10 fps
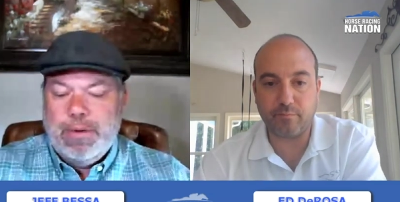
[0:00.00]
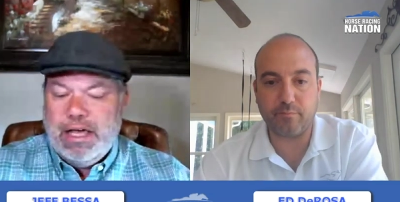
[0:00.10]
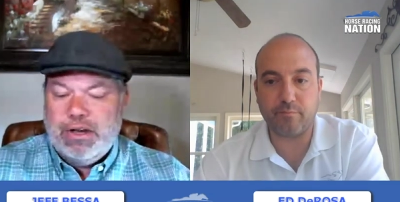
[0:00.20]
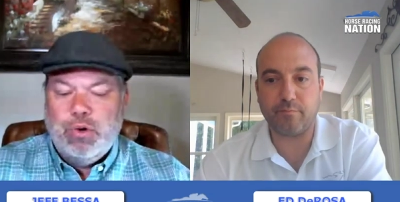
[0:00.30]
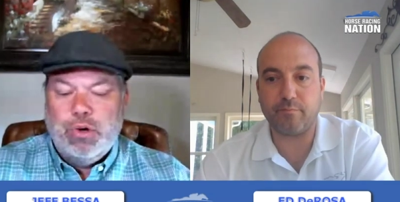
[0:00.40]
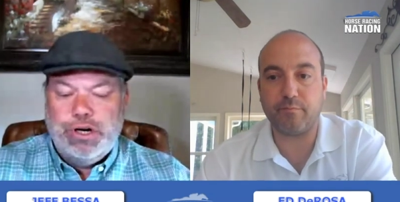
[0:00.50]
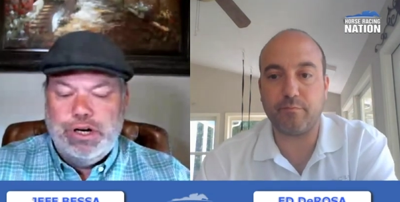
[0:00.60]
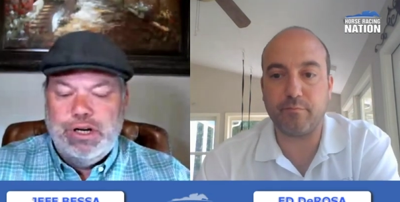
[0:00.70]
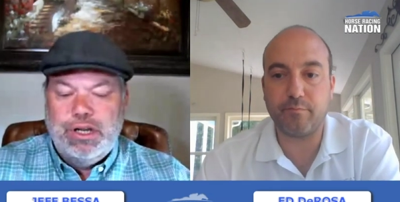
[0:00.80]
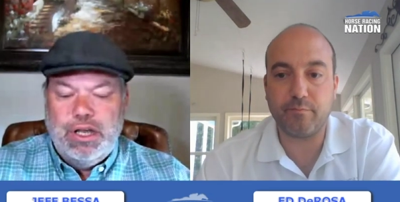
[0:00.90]
Speaker 1: a mile a quarter.
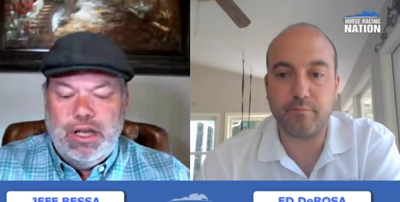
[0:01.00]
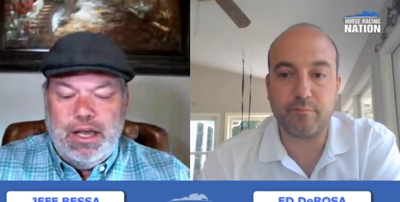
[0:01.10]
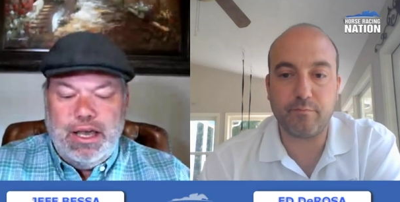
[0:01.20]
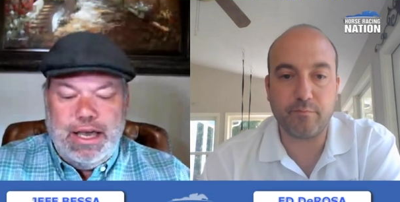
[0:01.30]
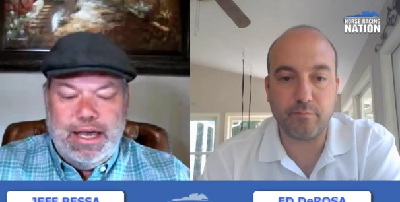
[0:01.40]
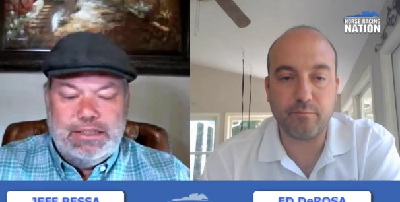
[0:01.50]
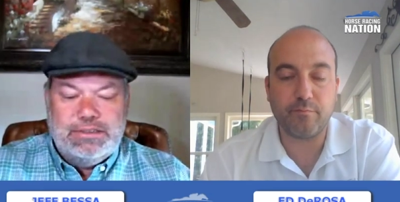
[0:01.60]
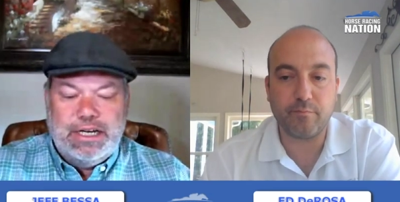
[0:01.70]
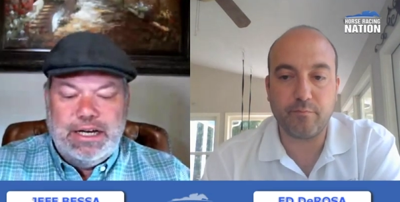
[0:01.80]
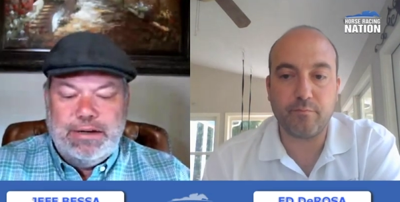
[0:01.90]
And,
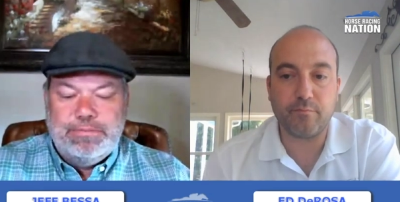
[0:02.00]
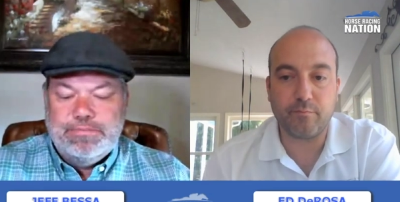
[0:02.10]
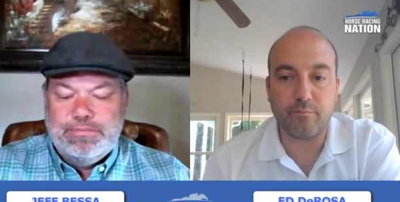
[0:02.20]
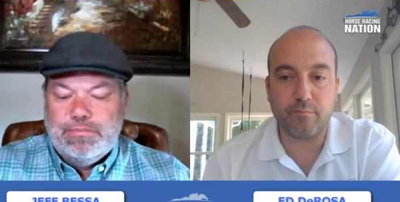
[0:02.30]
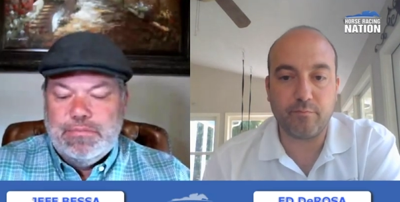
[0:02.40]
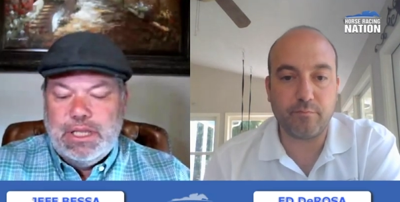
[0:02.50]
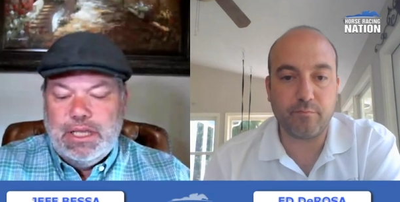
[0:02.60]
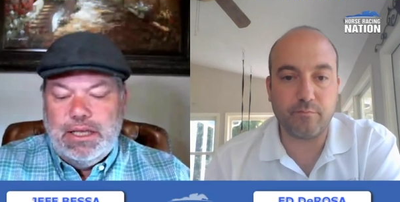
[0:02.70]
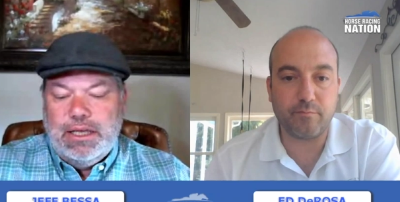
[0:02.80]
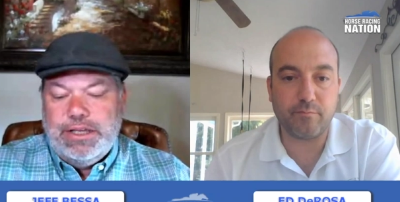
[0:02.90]
um,
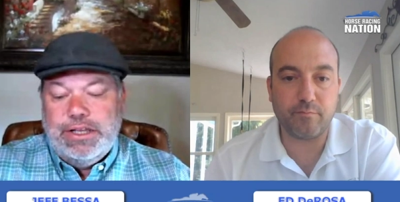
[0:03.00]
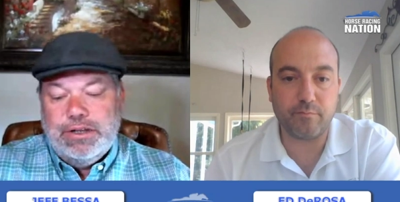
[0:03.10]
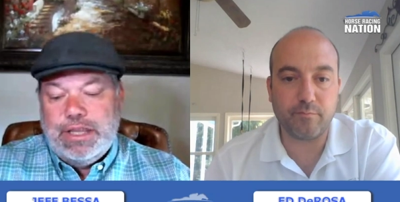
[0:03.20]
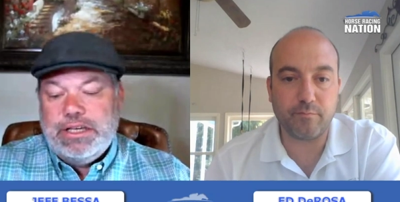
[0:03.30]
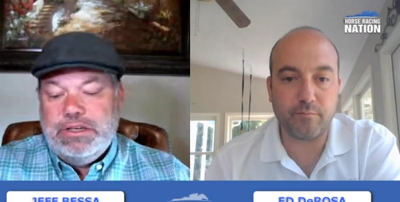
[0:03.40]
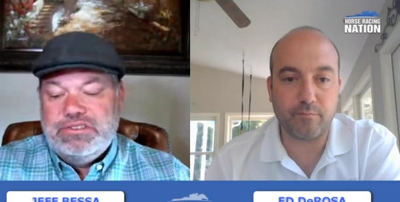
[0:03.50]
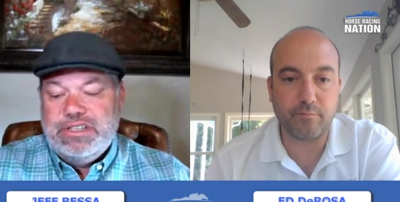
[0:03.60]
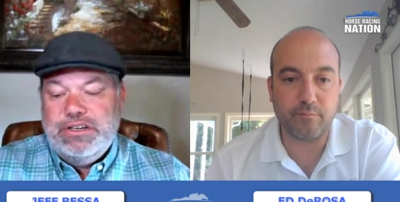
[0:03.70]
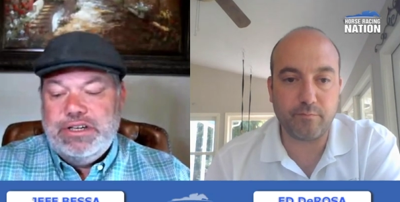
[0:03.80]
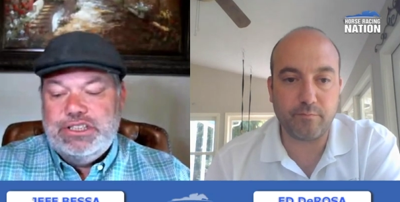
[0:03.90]
you know, like you
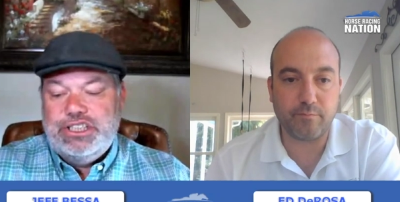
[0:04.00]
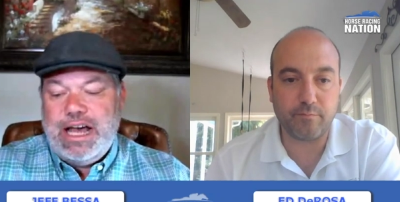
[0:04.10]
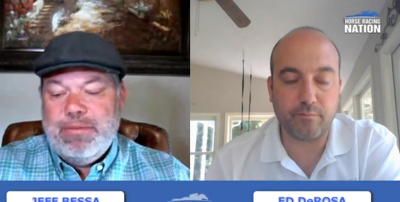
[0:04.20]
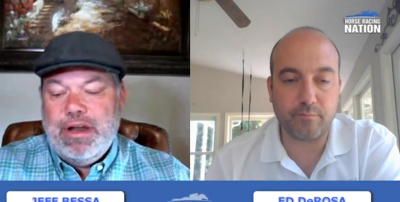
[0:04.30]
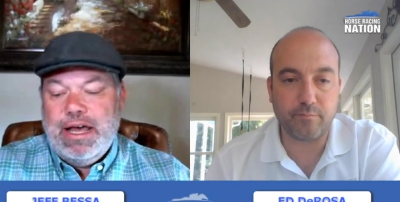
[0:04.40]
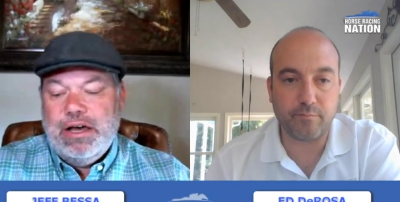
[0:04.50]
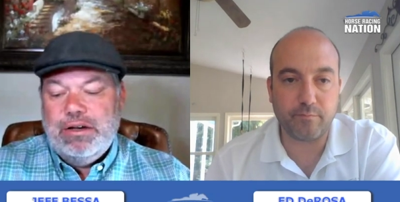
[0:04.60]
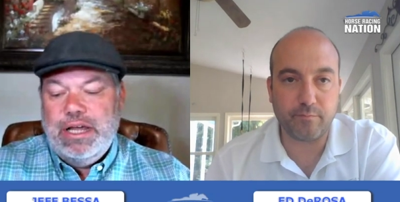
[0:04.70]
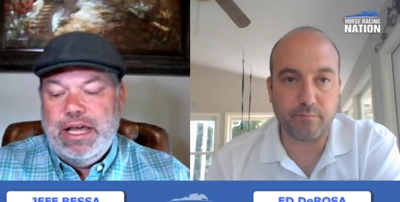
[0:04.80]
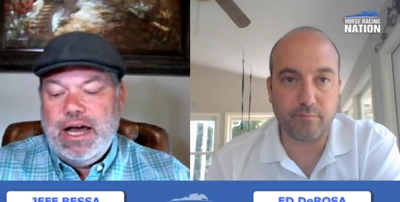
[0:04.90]
said, you get Chad
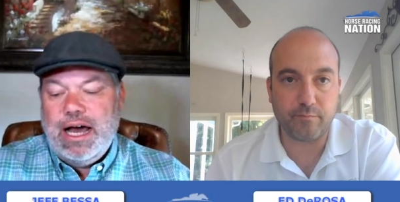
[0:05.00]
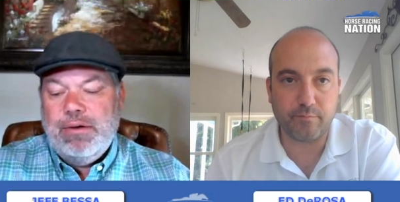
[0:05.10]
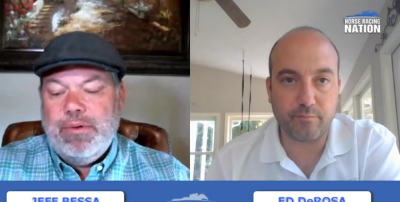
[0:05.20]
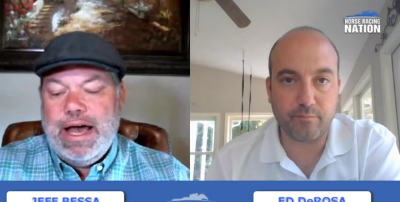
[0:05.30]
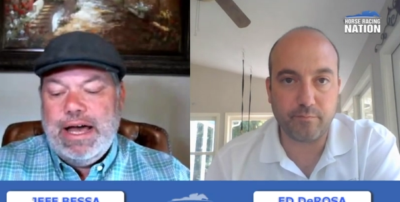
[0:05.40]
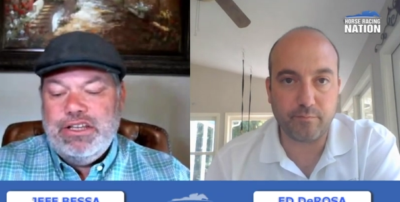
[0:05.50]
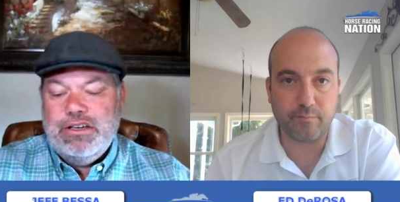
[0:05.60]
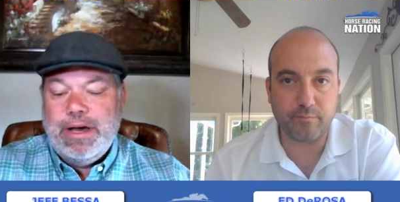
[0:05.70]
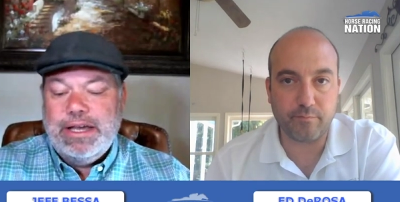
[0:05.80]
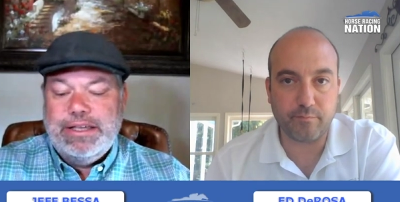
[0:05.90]
Brown and Irad. You
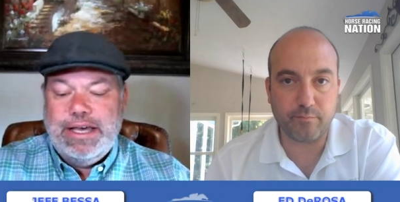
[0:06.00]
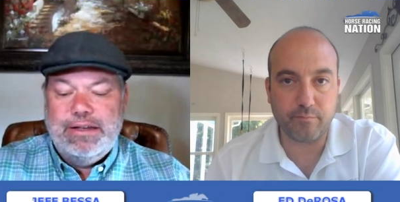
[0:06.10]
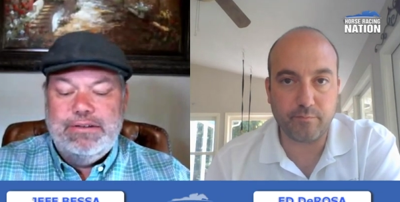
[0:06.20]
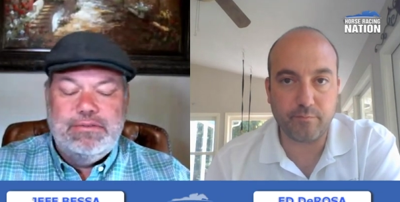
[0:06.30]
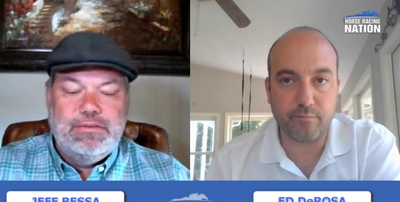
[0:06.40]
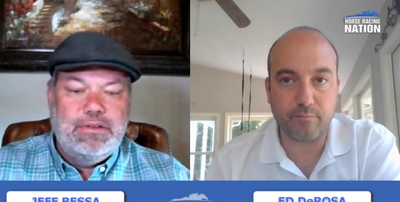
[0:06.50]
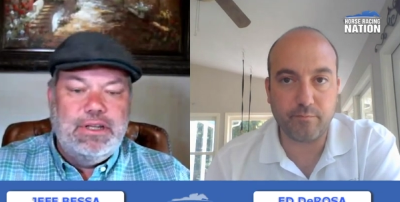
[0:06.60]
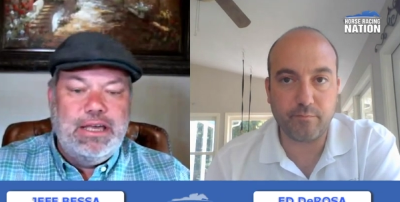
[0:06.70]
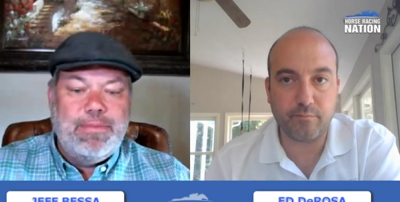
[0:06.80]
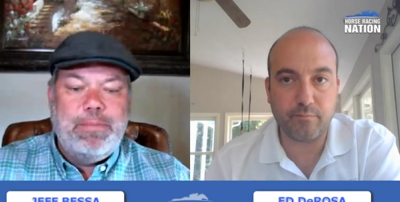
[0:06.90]
might get,
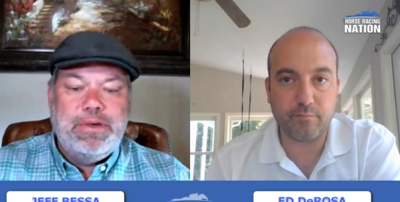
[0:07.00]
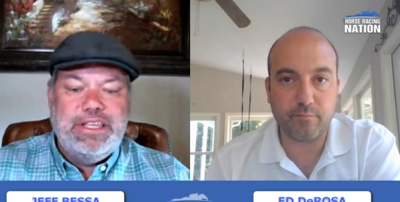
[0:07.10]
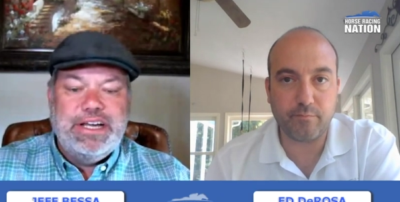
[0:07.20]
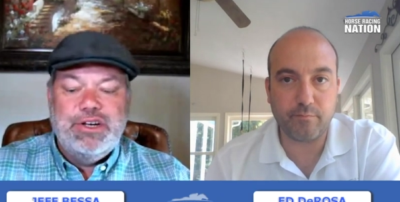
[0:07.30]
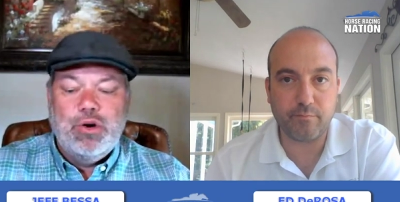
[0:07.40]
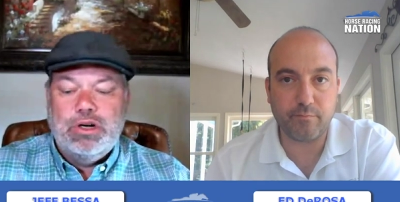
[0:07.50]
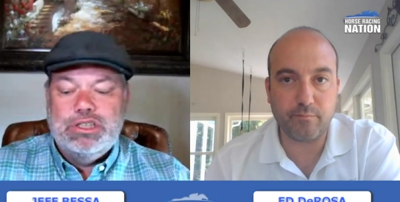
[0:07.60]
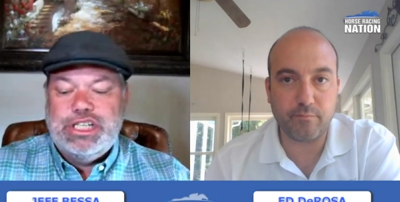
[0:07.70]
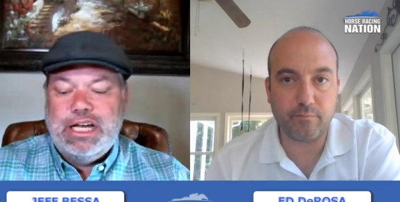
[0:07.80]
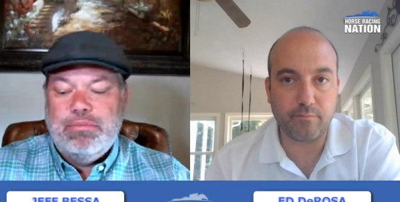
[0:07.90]
you might be the ignored
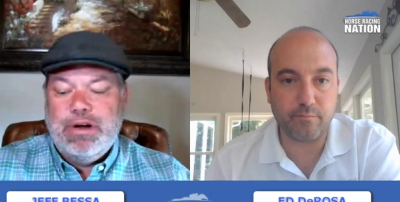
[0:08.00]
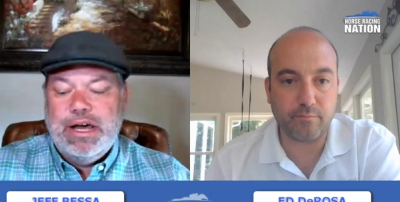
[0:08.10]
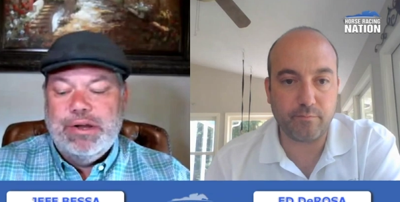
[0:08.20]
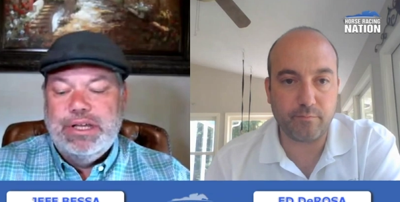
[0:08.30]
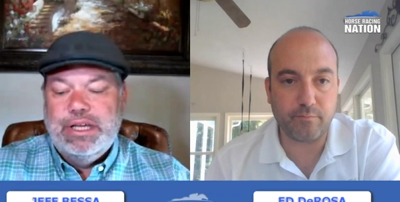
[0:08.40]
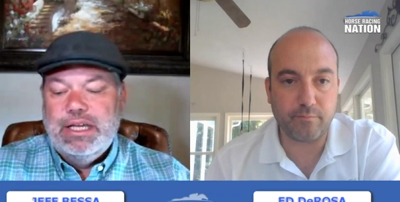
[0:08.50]
Chad Brown.